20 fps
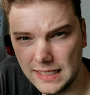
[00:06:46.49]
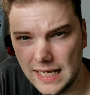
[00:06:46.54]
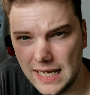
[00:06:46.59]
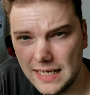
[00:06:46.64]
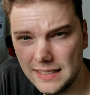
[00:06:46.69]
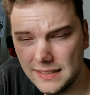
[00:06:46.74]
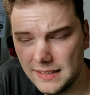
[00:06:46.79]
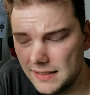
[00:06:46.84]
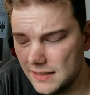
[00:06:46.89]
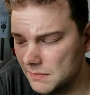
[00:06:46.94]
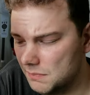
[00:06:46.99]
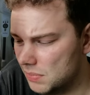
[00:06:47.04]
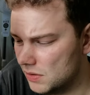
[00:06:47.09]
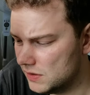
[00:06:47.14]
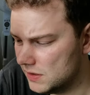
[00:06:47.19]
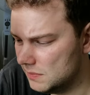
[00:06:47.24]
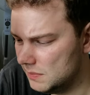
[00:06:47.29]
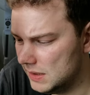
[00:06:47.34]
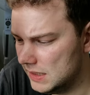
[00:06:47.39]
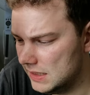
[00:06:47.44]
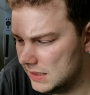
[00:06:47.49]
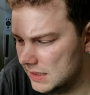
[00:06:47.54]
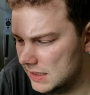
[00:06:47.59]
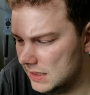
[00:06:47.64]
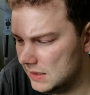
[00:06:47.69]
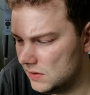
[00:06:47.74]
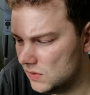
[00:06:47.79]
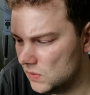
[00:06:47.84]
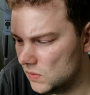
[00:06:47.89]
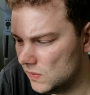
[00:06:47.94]
It has the
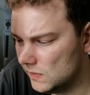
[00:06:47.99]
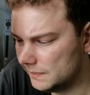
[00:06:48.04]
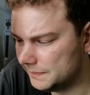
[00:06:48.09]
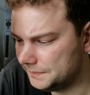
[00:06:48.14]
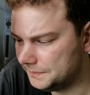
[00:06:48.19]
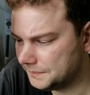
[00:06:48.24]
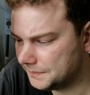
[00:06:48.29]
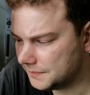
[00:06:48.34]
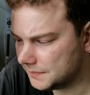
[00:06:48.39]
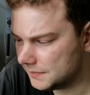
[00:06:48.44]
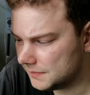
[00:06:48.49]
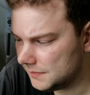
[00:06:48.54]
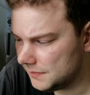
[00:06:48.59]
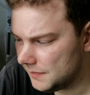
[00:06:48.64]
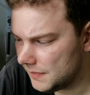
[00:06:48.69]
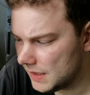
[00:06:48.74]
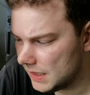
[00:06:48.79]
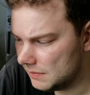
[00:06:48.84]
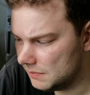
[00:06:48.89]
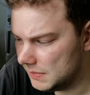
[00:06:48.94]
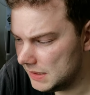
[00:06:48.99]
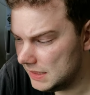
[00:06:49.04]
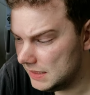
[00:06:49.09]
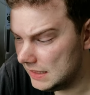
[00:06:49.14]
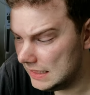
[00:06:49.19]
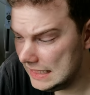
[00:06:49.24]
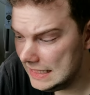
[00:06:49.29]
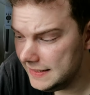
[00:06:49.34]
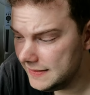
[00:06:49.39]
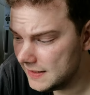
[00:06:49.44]
possibility to
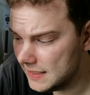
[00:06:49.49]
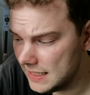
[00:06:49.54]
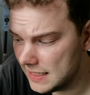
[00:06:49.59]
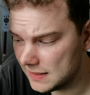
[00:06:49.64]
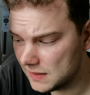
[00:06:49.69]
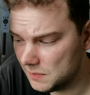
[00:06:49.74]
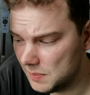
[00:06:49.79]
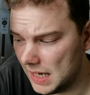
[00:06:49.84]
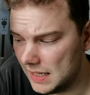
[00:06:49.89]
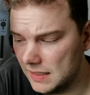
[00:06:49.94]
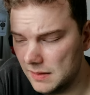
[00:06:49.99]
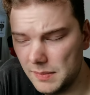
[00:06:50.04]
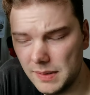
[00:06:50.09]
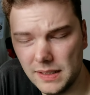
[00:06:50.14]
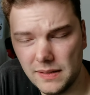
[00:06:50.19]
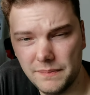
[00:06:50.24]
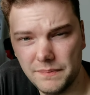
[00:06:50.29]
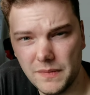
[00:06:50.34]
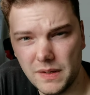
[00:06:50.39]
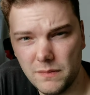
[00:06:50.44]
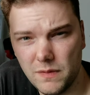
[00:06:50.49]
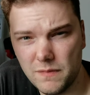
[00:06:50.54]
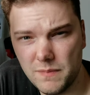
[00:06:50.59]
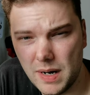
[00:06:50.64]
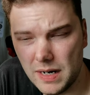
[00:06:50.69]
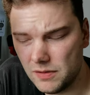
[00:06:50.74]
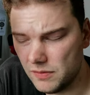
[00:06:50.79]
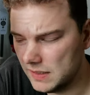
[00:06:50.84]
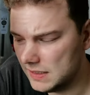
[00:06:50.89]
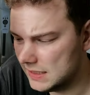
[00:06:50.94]
be easily expandable with
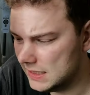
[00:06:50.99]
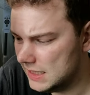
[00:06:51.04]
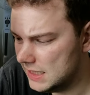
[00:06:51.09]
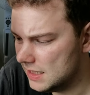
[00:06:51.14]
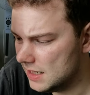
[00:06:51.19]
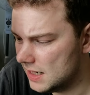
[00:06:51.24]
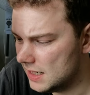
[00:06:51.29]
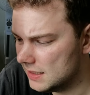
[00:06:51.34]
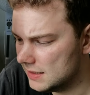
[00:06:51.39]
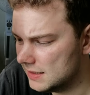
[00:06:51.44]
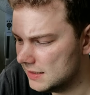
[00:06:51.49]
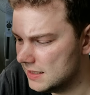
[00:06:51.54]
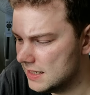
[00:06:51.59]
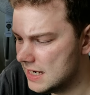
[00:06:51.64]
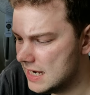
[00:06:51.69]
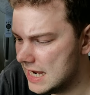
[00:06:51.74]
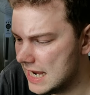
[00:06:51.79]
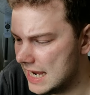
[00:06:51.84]
microSD cards.